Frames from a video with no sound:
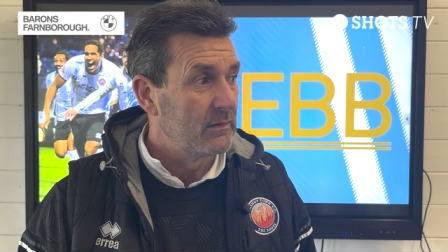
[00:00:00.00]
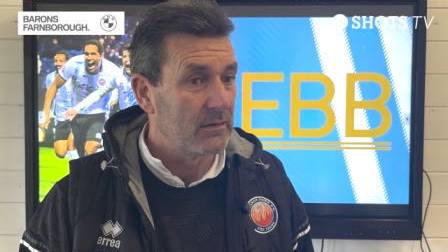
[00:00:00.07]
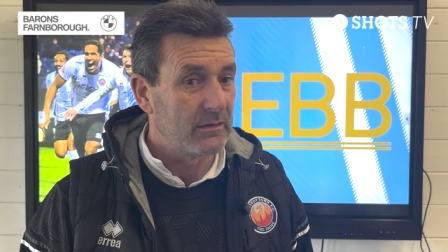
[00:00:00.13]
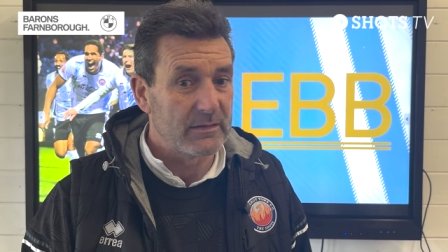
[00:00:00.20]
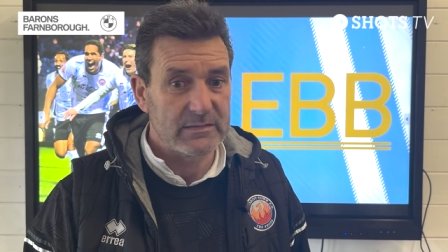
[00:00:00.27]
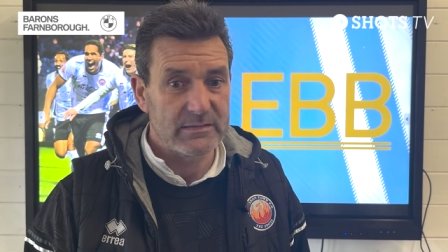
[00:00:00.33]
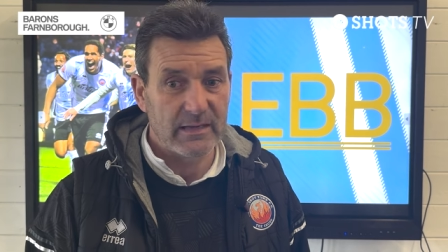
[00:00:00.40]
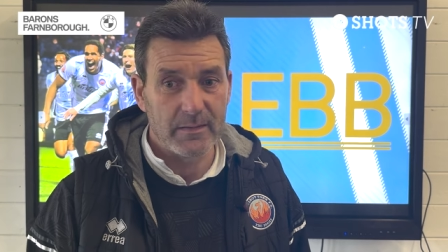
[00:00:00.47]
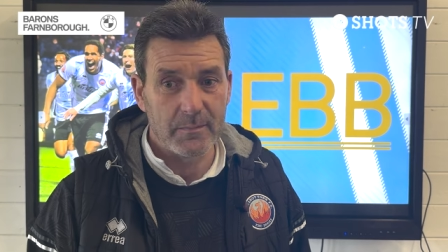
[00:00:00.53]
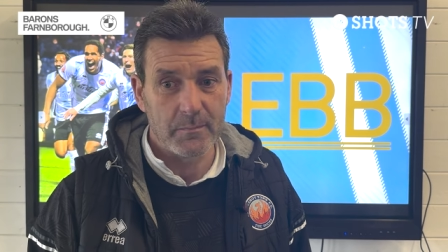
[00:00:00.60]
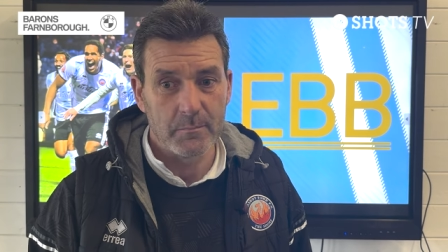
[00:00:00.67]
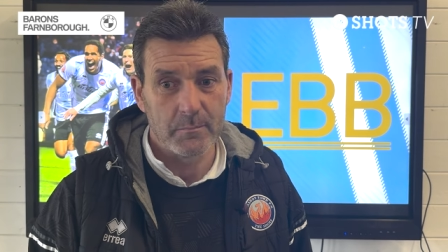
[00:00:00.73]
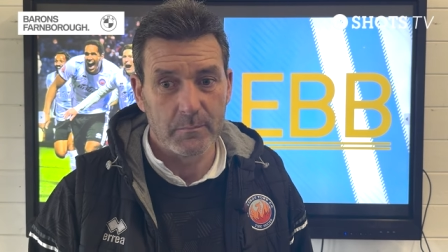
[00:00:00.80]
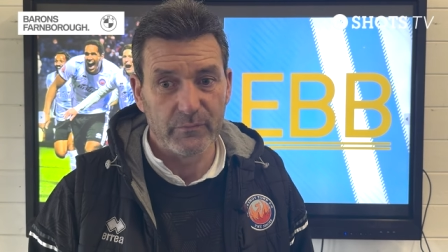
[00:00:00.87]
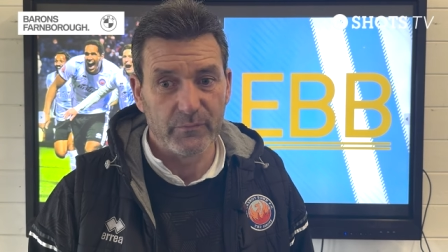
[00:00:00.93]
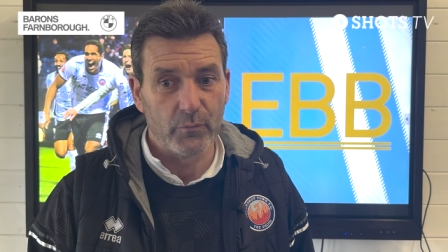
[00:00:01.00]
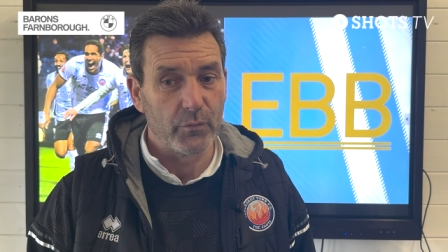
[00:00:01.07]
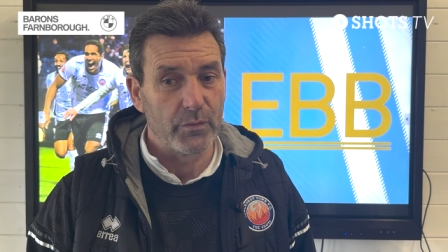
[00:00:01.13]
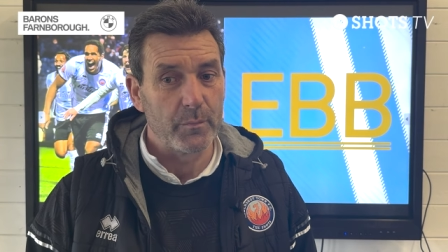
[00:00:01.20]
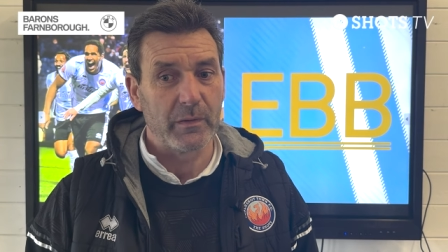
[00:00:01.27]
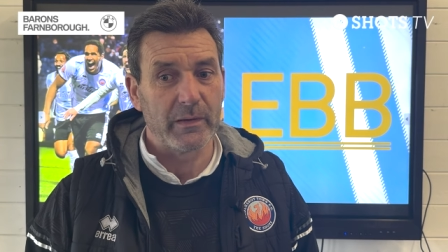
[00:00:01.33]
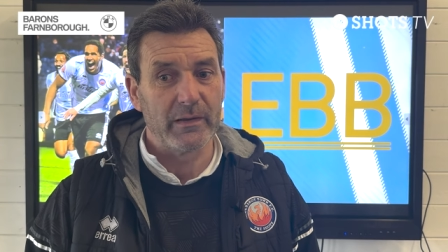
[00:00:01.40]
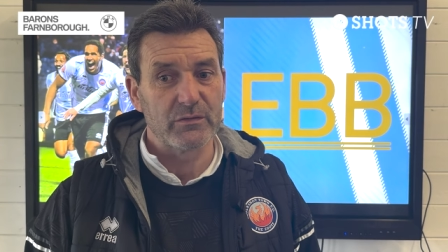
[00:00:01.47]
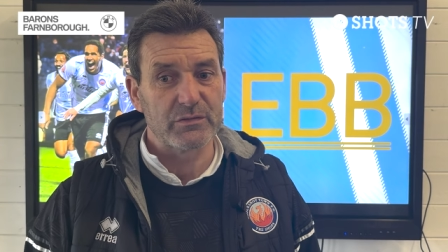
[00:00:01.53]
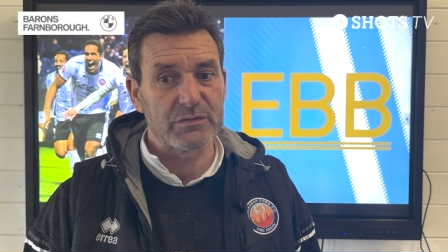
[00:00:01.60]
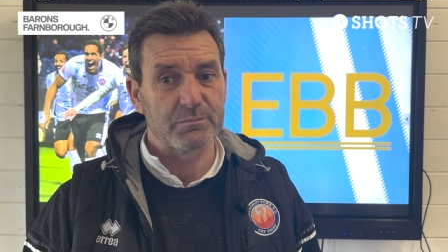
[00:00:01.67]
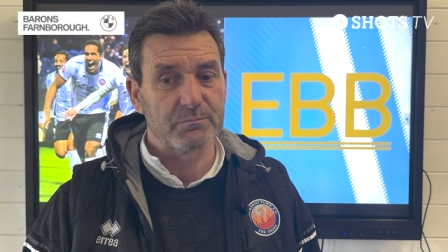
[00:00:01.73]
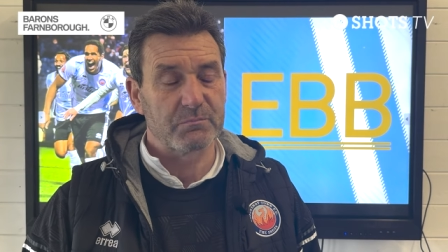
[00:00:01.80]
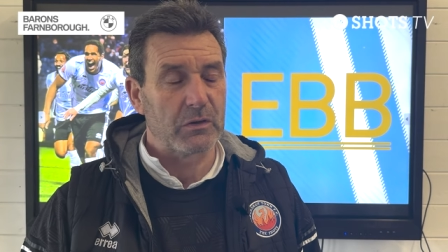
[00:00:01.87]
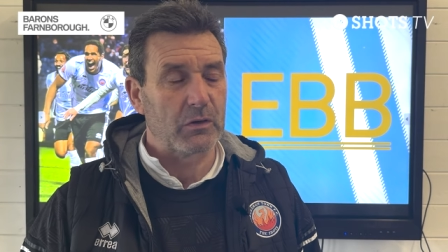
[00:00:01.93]
Now, this time before they played
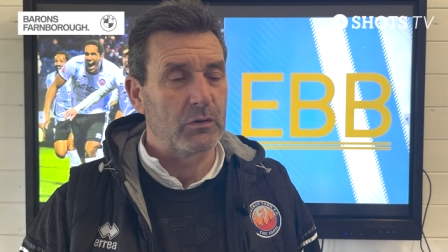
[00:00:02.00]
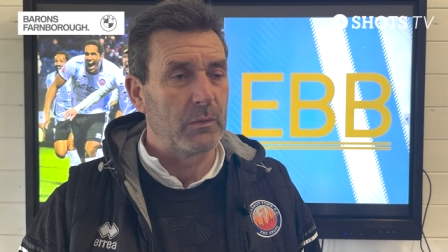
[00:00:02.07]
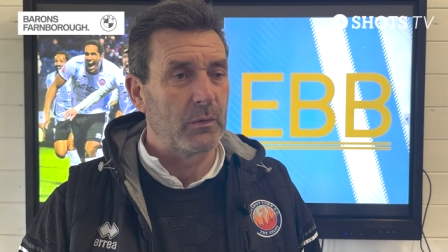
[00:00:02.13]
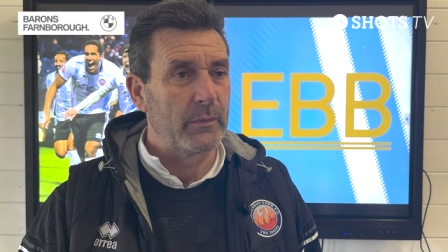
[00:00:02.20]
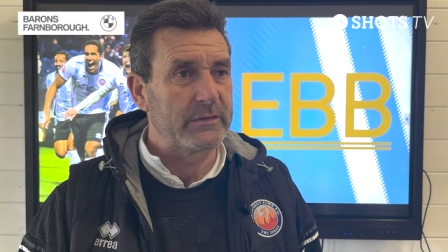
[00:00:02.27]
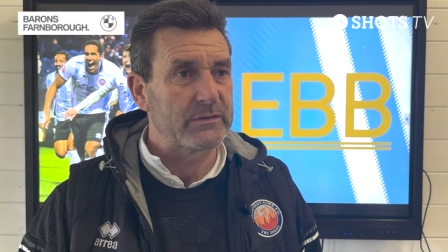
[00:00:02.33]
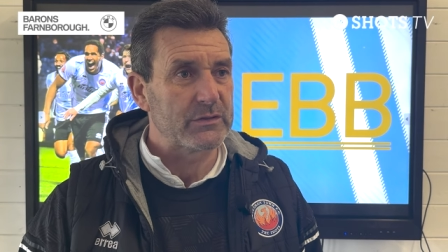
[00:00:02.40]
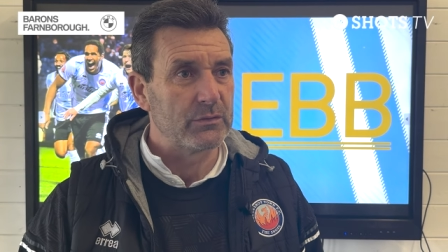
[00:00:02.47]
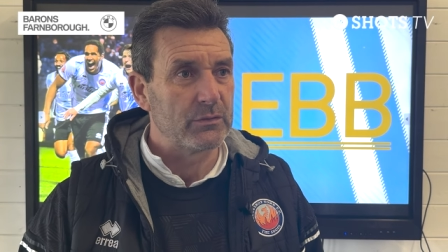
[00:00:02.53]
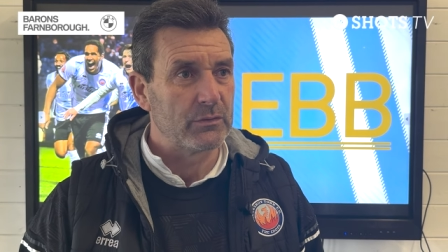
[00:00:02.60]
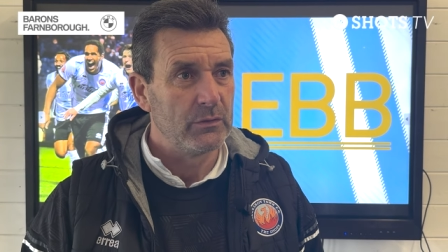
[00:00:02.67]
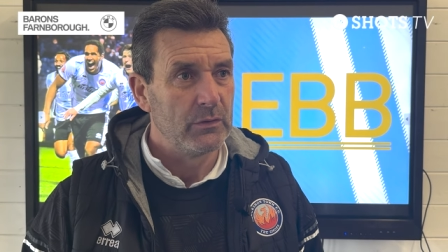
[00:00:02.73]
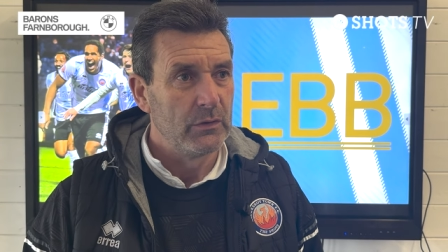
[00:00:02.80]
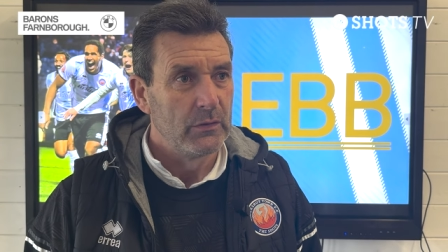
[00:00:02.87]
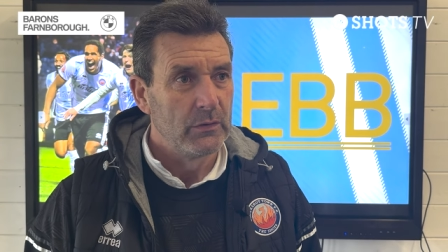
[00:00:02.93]
us a couple of weeks ago,